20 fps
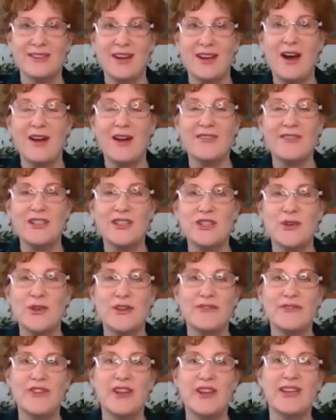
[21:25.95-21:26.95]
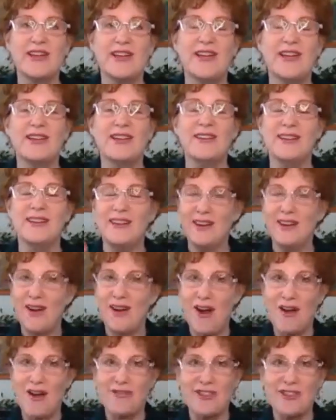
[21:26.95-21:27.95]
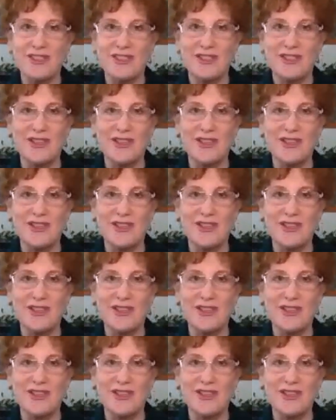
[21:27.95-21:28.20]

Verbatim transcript: off into infinity, off into